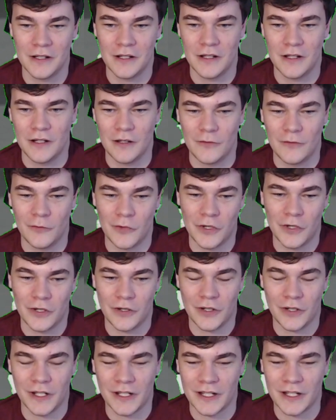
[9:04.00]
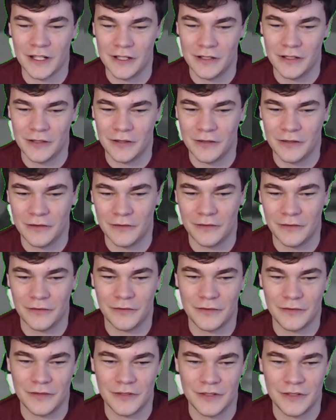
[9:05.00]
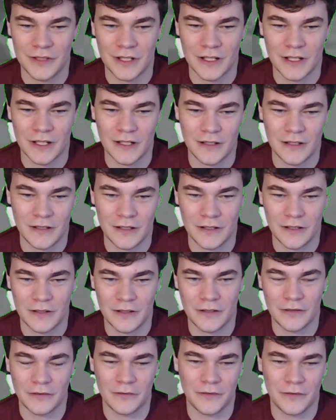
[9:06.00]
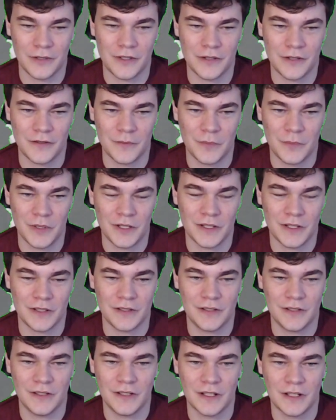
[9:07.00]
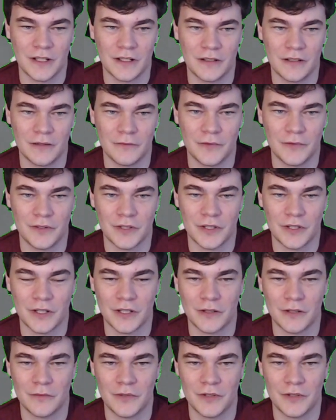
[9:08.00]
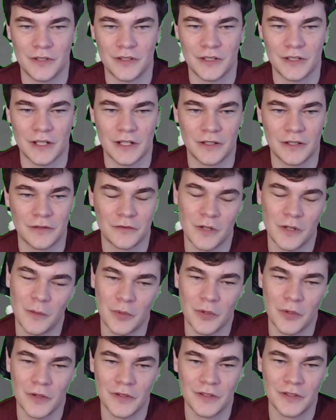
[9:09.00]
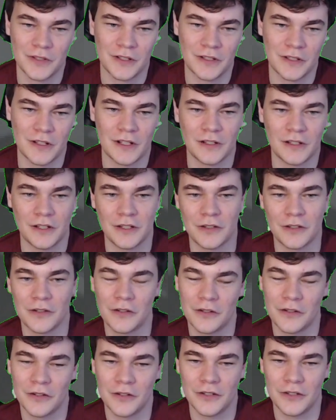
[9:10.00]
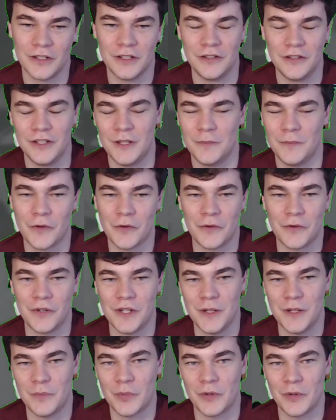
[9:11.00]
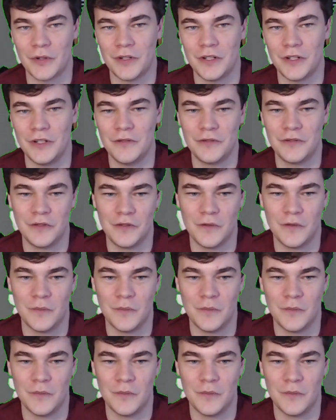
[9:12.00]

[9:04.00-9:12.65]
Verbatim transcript: well, I kind of I kind of like her videos because she kind of was talking with this God is Gray person, and I like her, and then you keep going deeper into YouTube.